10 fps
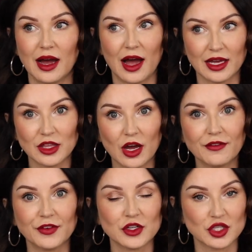I
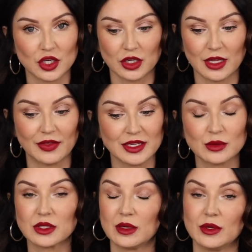thought for sure that this
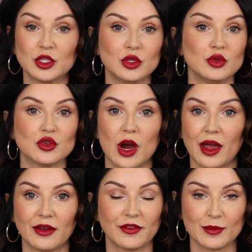was gonna be too
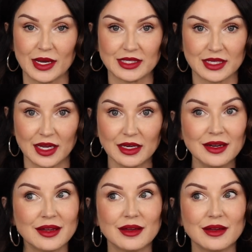drying for my skin,